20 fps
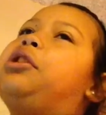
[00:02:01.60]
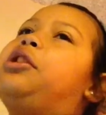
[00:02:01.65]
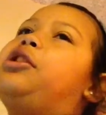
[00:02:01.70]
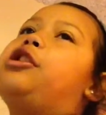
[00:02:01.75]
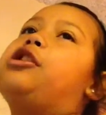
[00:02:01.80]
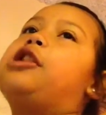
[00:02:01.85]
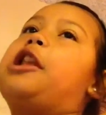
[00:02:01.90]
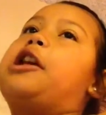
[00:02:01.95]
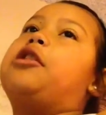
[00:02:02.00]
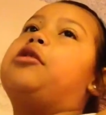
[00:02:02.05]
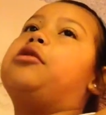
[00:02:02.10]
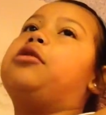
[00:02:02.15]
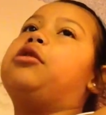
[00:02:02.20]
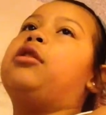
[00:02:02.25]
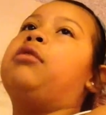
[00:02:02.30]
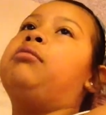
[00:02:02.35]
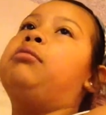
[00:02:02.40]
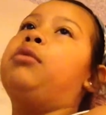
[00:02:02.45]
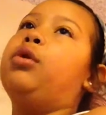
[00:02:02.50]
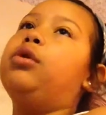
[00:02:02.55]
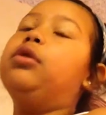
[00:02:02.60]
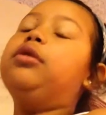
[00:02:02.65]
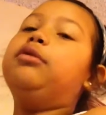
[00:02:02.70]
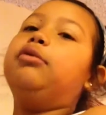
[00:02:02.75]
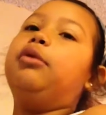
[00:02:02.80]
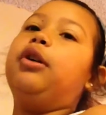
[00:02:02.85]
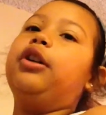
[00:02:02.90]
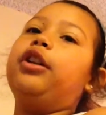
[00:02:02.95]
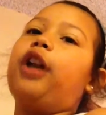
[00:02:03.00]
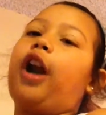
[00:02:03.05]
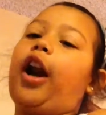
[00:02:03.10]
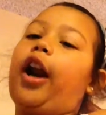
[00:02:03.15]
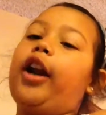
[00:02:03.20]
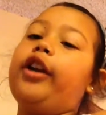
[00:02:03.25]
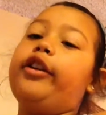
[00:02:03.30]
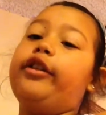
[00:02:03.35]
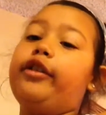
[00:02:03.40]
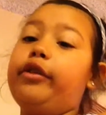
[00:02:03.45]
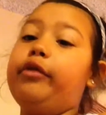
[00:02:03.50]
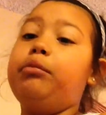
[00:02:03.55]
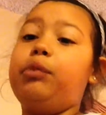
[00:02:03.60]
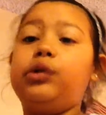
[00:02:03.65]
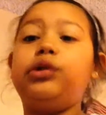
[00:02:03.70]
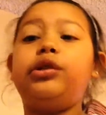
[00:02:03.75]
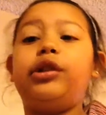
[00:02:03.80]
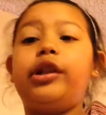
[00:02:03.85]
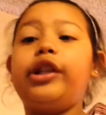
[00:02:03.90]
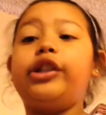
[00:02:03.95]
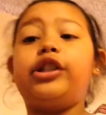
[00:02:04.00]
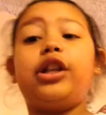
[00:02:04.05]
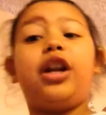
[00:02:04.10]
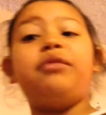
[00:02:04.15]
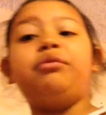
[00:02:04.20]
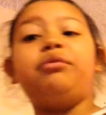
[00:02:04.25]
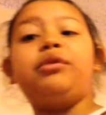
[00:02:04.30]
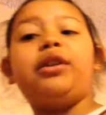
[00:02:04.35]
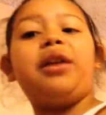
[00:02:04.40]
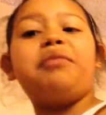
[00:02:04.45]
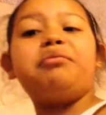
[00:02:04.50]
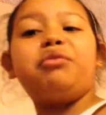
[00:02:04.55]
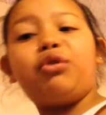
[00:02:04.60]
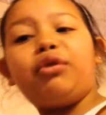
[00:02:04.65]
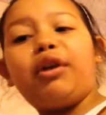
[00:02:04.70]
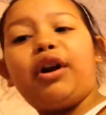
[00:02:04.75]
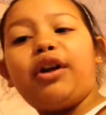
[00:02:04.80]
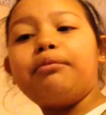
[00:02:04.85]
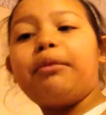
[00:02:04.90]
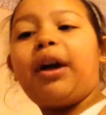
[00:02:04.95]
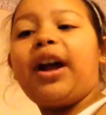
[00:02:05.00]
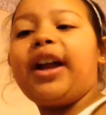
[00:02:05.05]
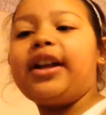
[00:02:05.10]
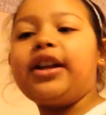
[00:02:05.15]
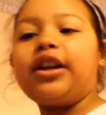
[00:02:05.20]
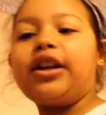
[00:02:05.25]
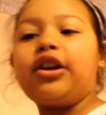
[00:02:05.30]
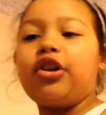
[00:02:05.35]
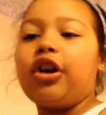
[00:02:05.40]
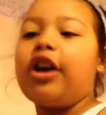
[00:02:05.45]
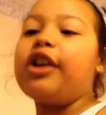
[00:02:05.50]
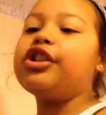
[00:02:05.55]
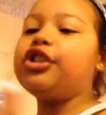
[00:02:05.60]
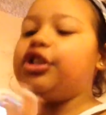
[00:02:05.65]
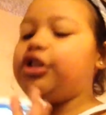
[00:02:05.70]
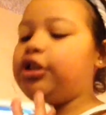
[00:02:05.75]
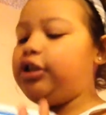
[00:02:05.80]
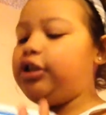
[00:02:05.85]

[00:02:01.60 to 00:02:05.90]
is like the most one that I do most of the time when I'm around my crush.